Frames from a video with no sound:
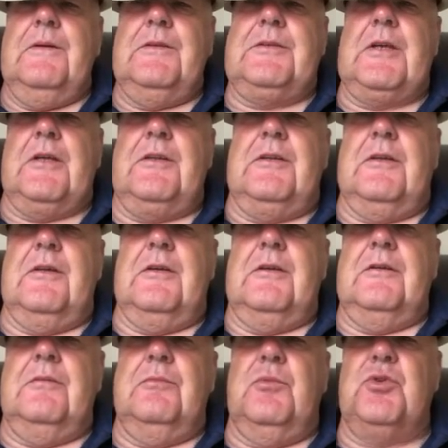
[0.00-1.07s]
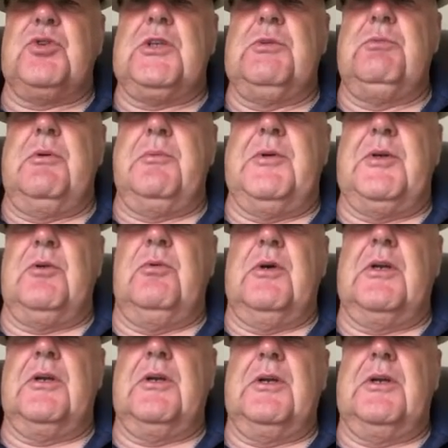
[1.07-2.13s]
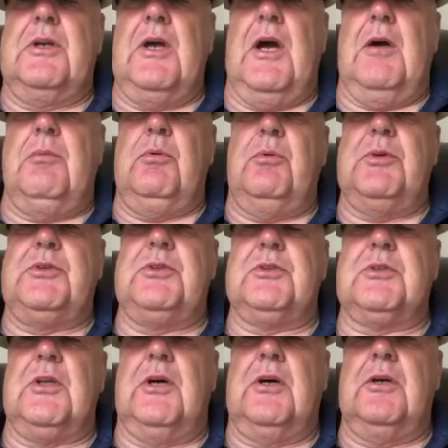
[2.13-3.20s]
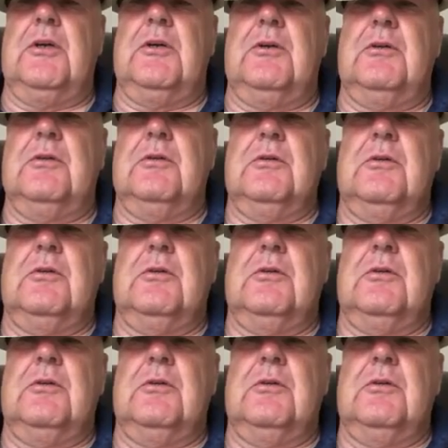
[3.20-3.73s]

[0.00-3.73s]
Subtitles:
he said that Muslim women are wearing a niqab, which is like,